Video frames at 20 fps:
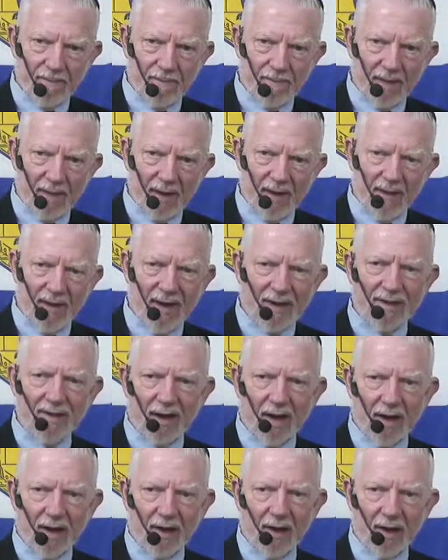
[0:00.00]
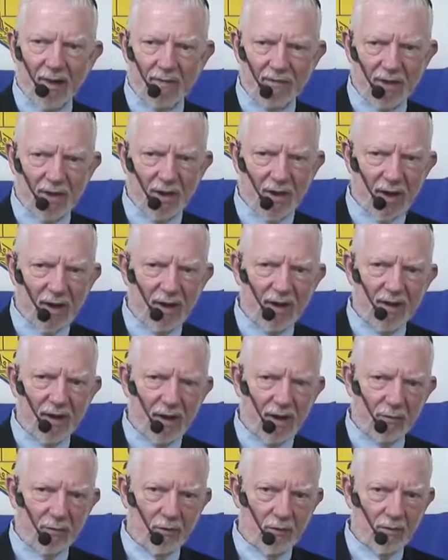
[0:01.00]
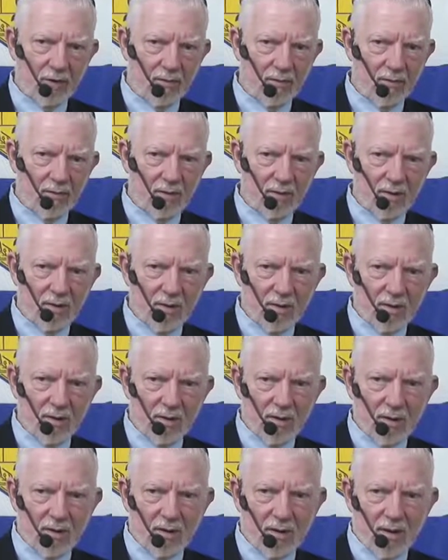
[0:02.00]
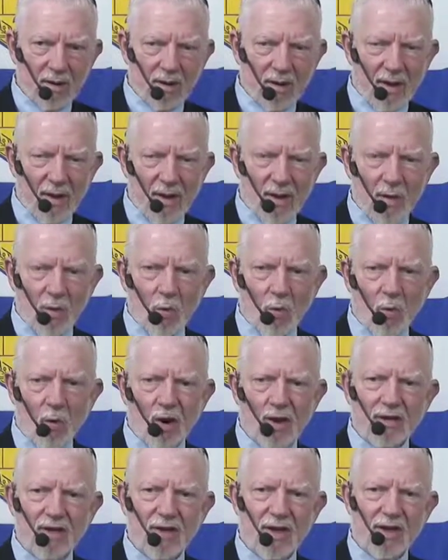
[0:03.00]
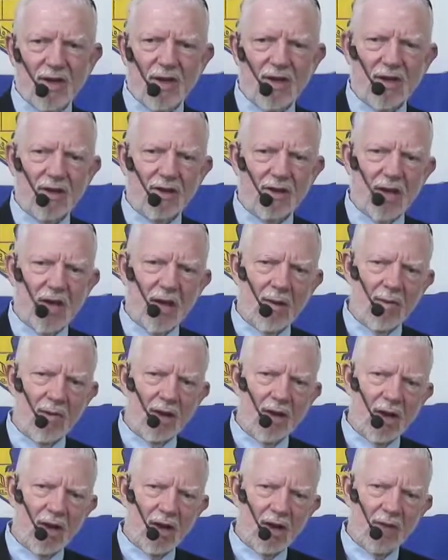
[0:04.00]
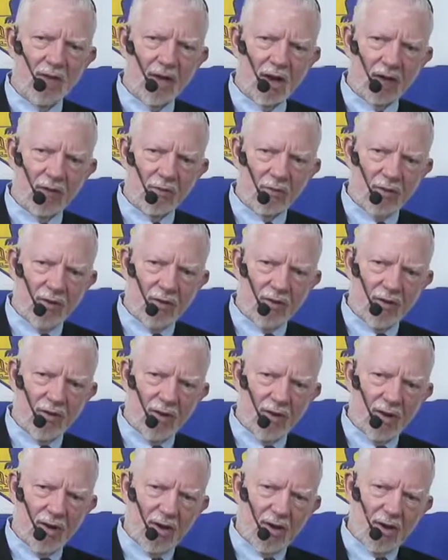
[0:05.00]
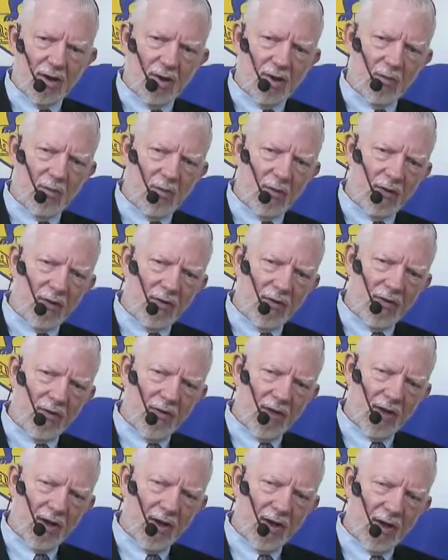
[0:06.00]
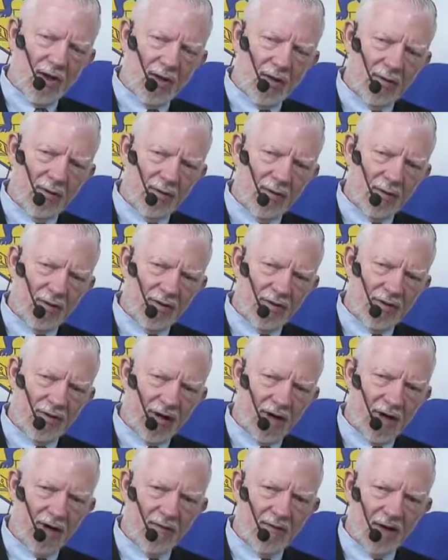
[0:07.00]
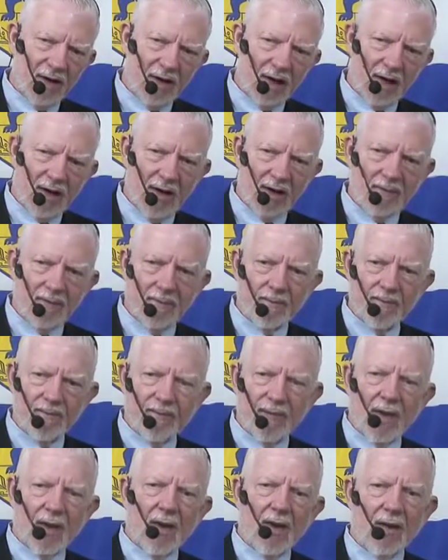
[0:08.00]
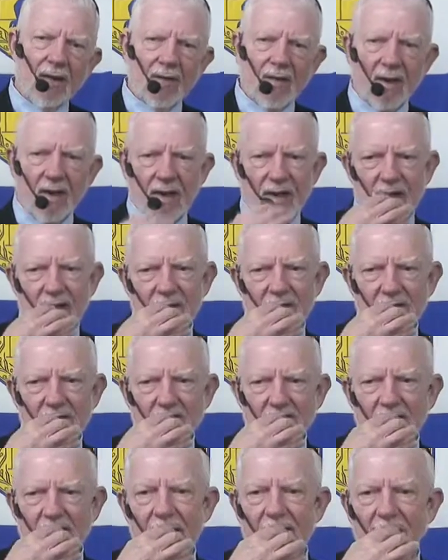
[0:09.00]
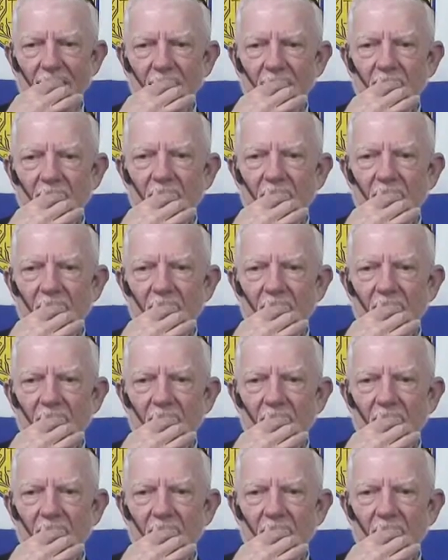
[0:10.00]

That's how he comes in contact with him. And once he has come in contact with, with uh, the Son of God, then he is cleansed